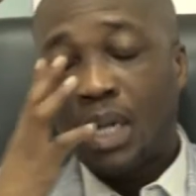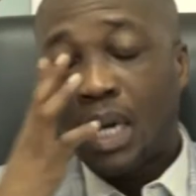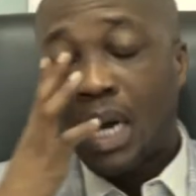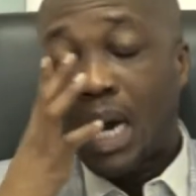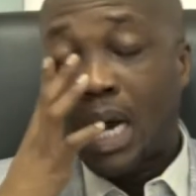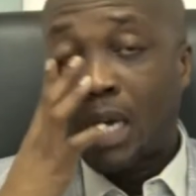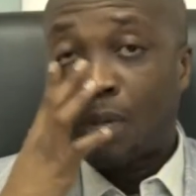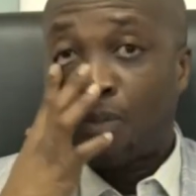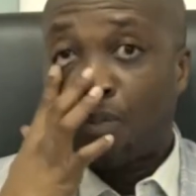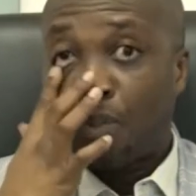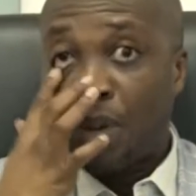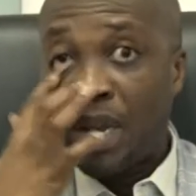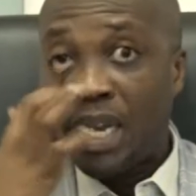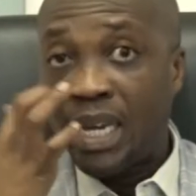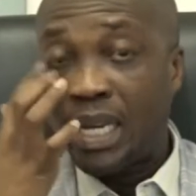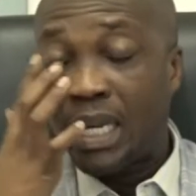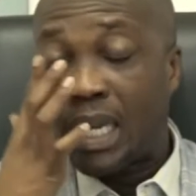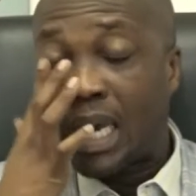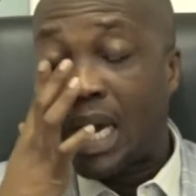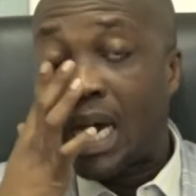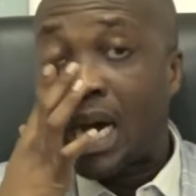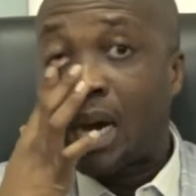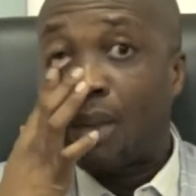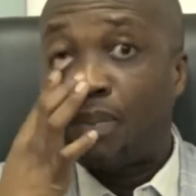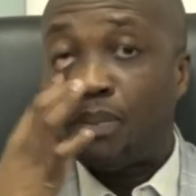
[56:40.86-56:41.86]
at playing
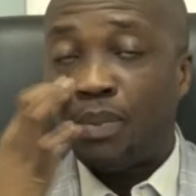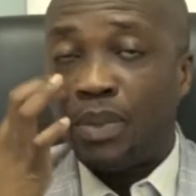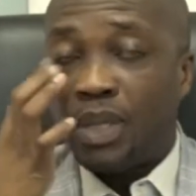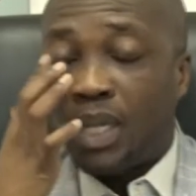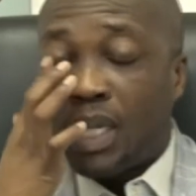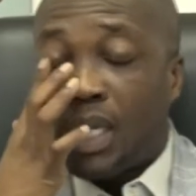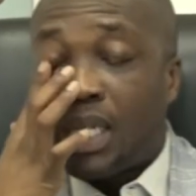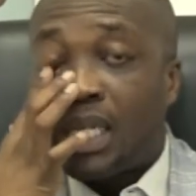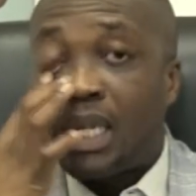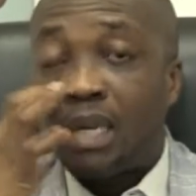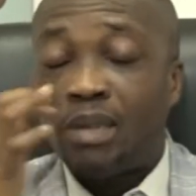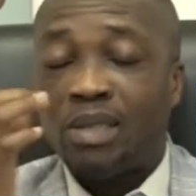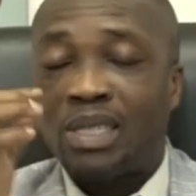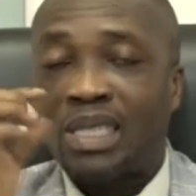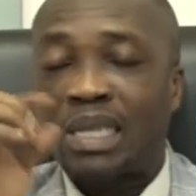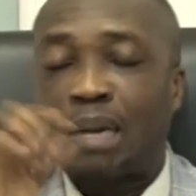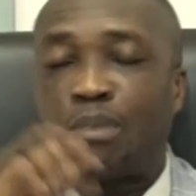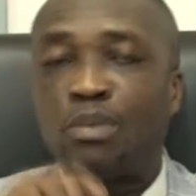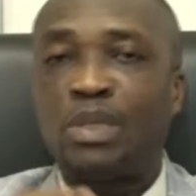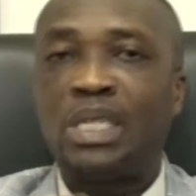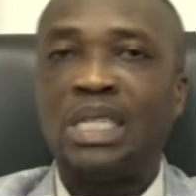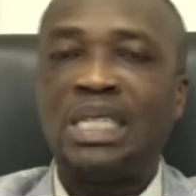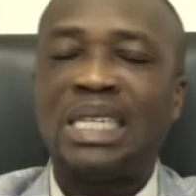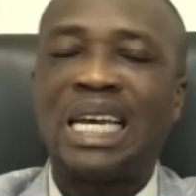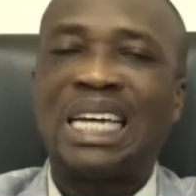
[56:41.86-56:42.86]
the harp. There's
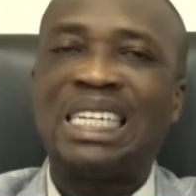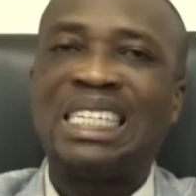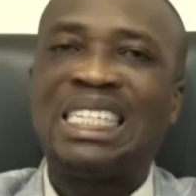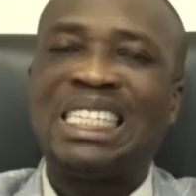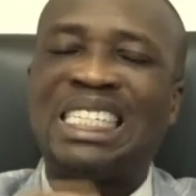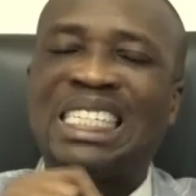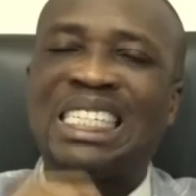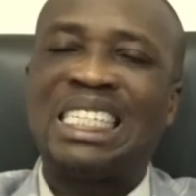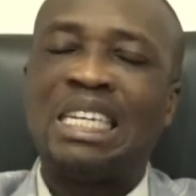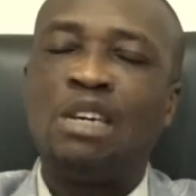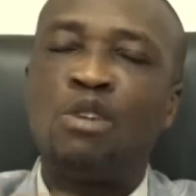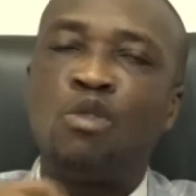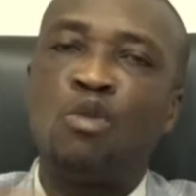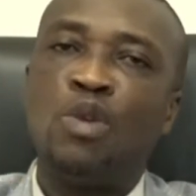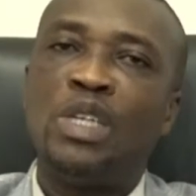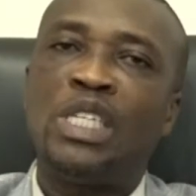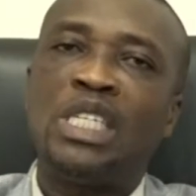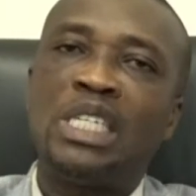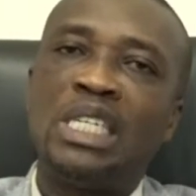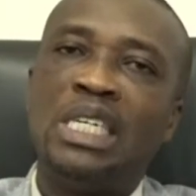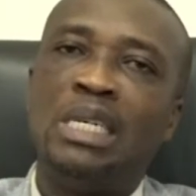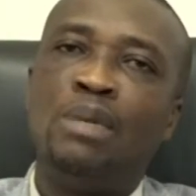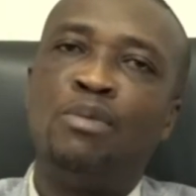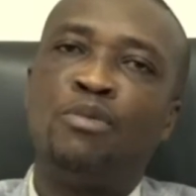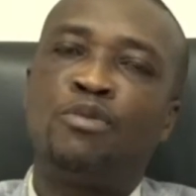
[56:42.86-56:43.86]
something that
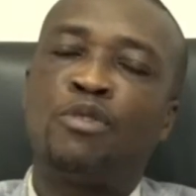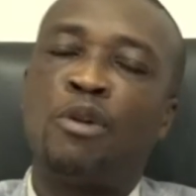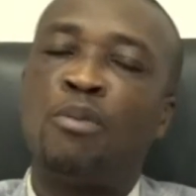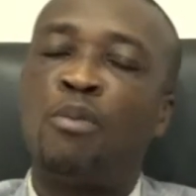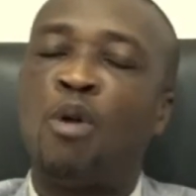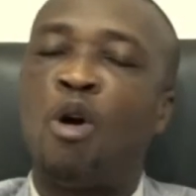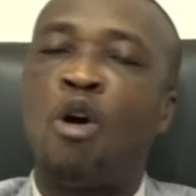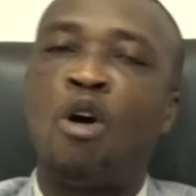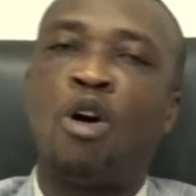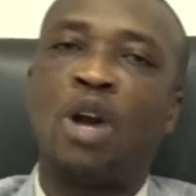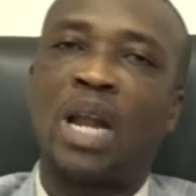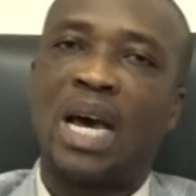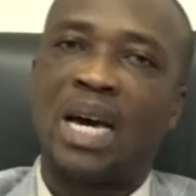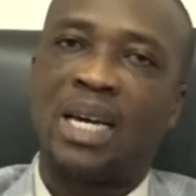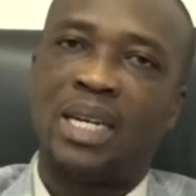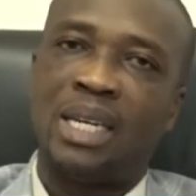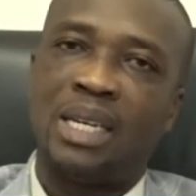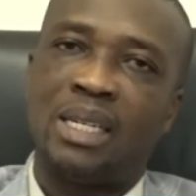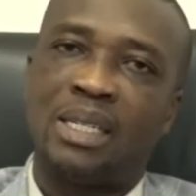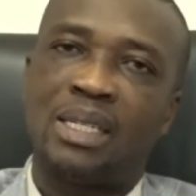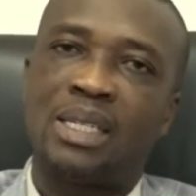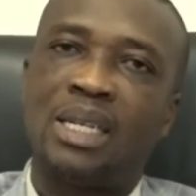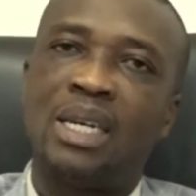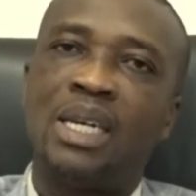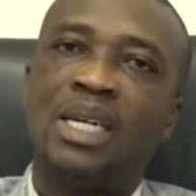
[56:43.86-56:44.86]
distinguished him from all
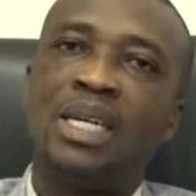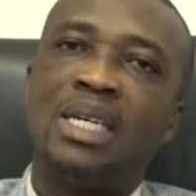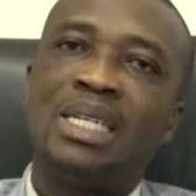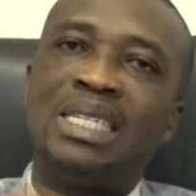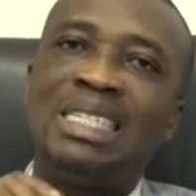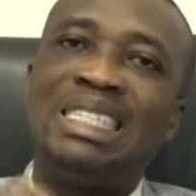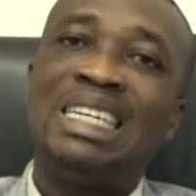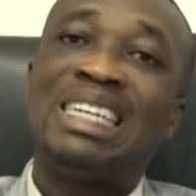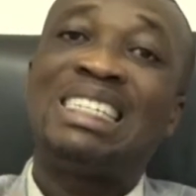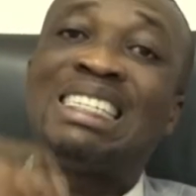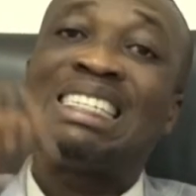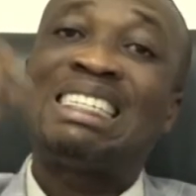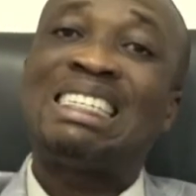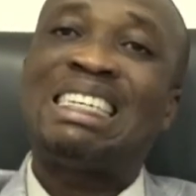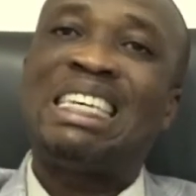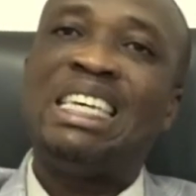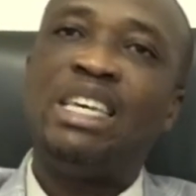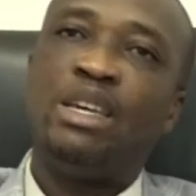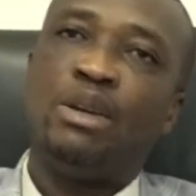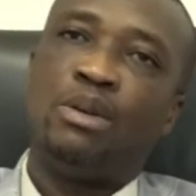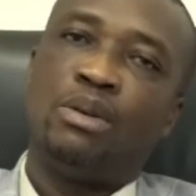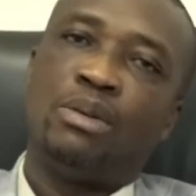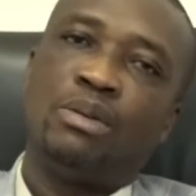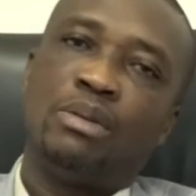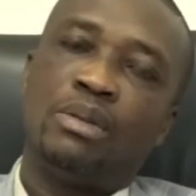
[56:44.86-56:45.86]
others. The
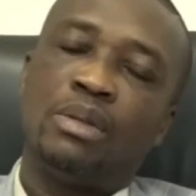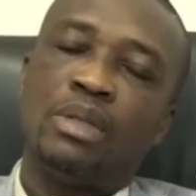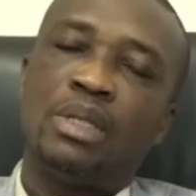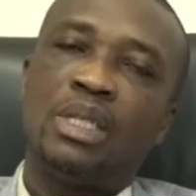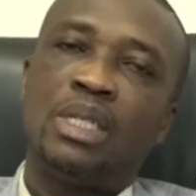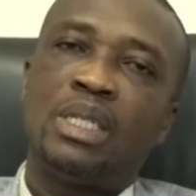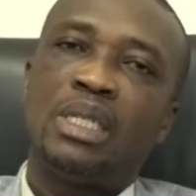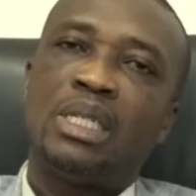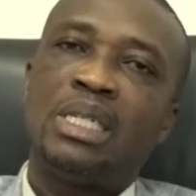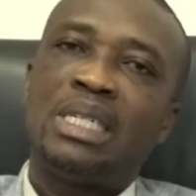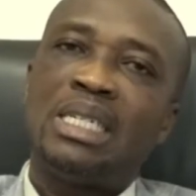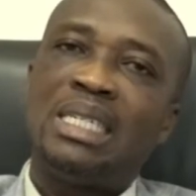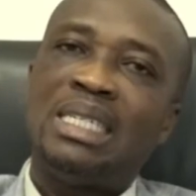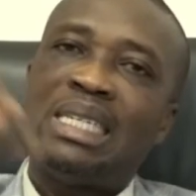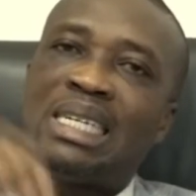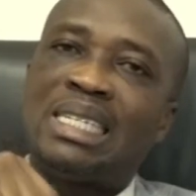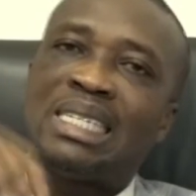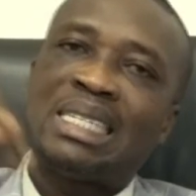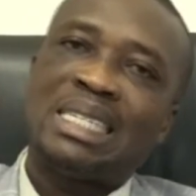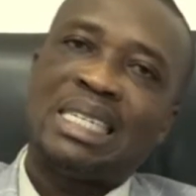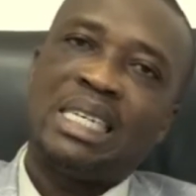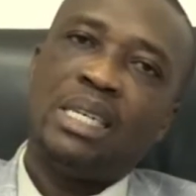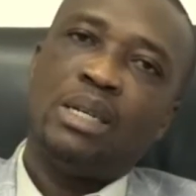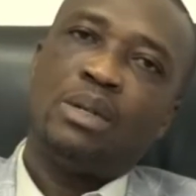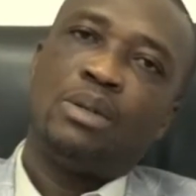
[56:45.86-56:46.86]
skill, the
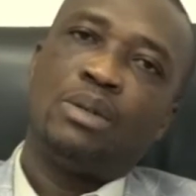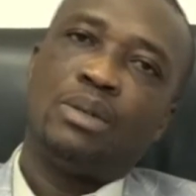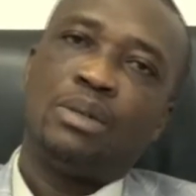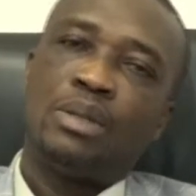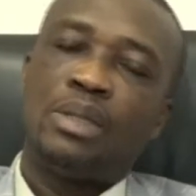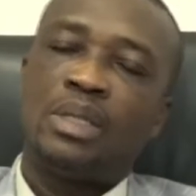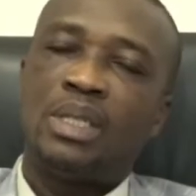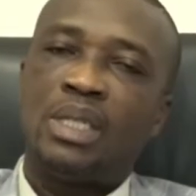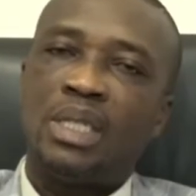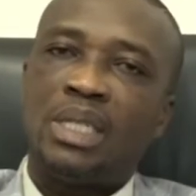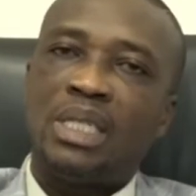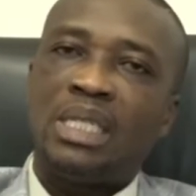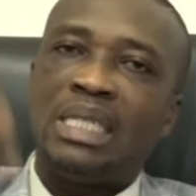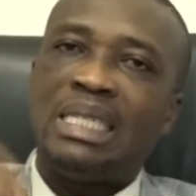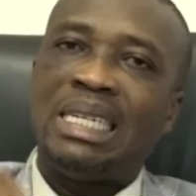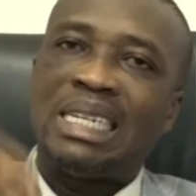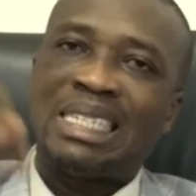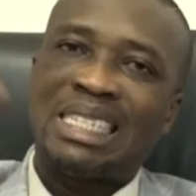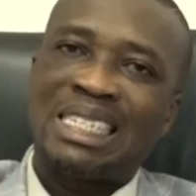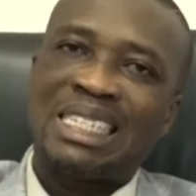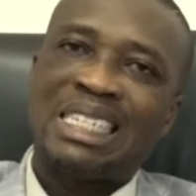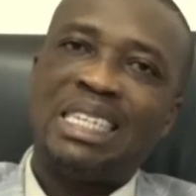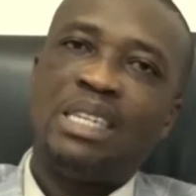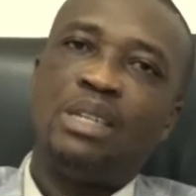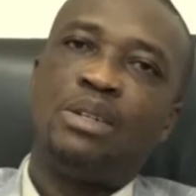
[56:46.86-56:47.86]
skill, the
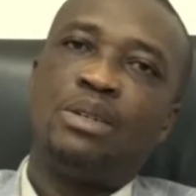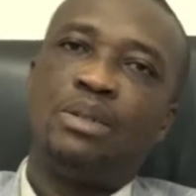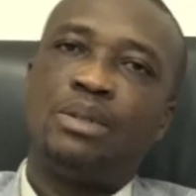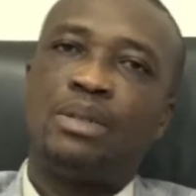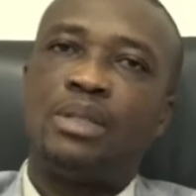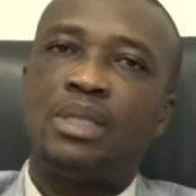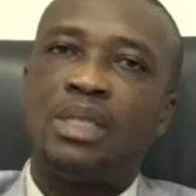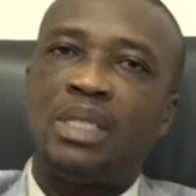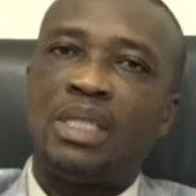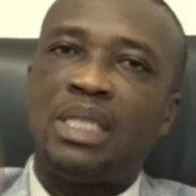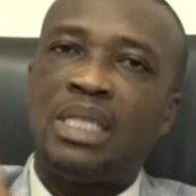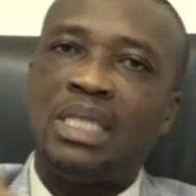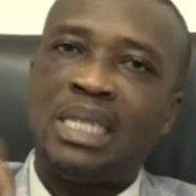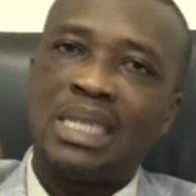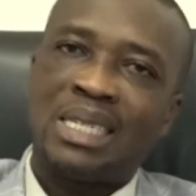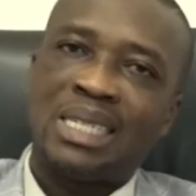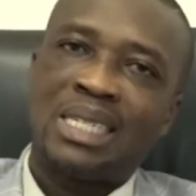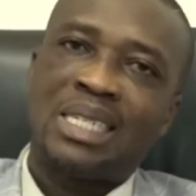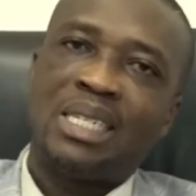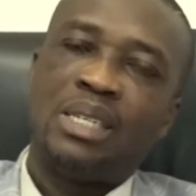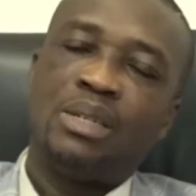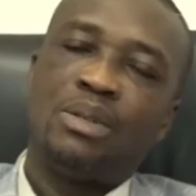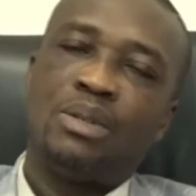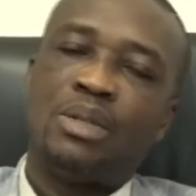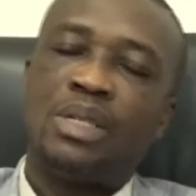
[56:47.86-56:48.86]
skill, the
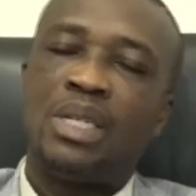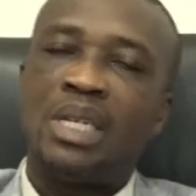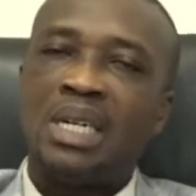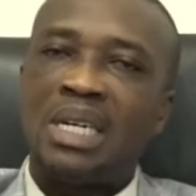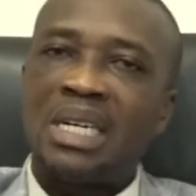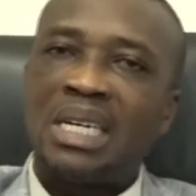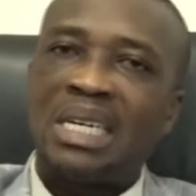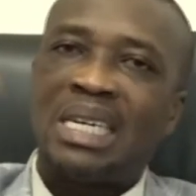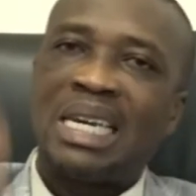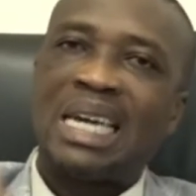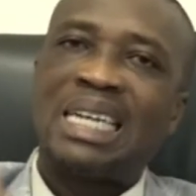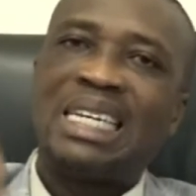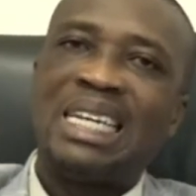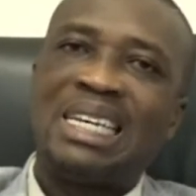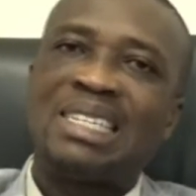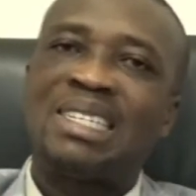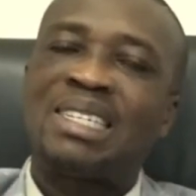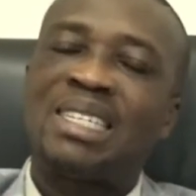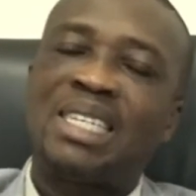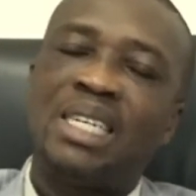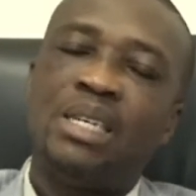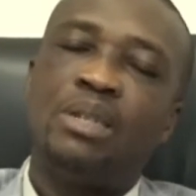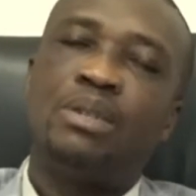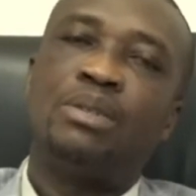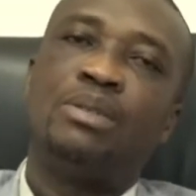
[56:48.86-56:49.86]
skill. Get the
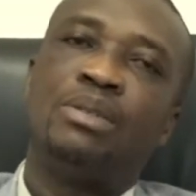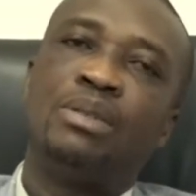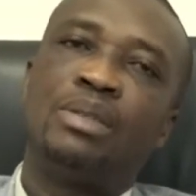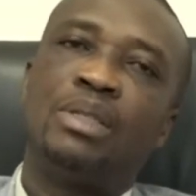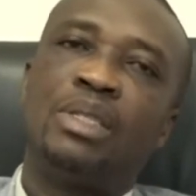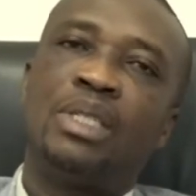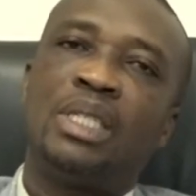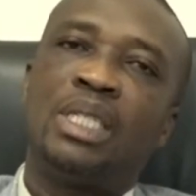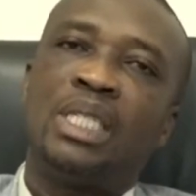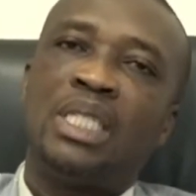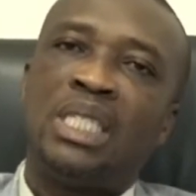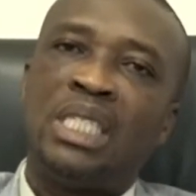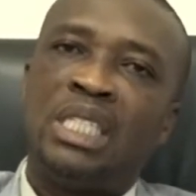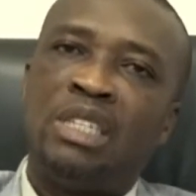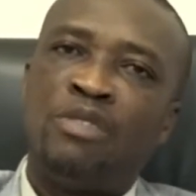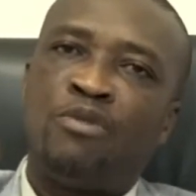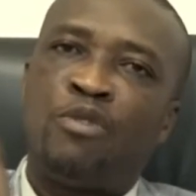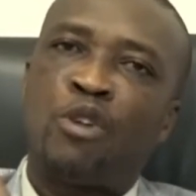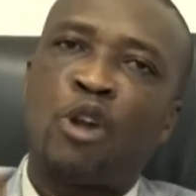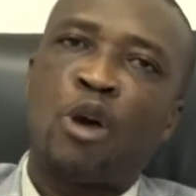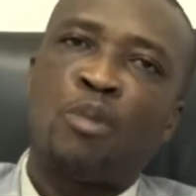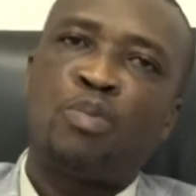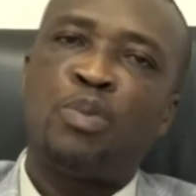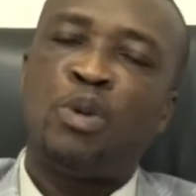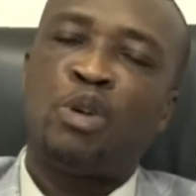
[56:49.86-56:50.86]
skill.
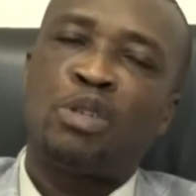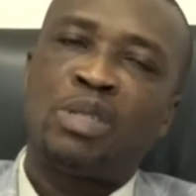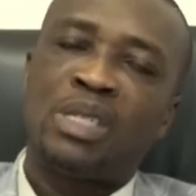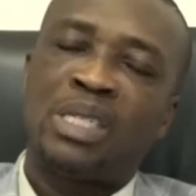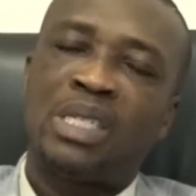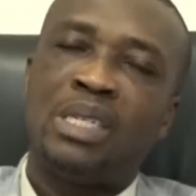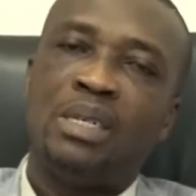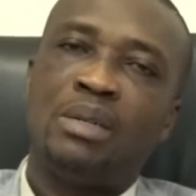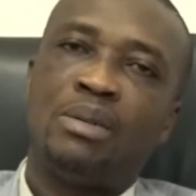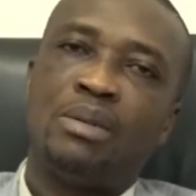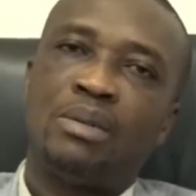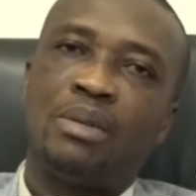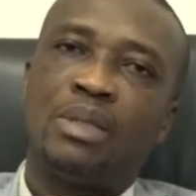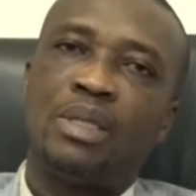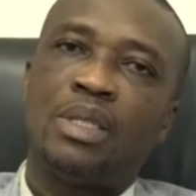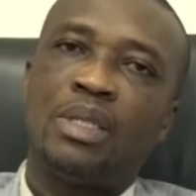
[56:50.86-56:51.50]
Develop your skill.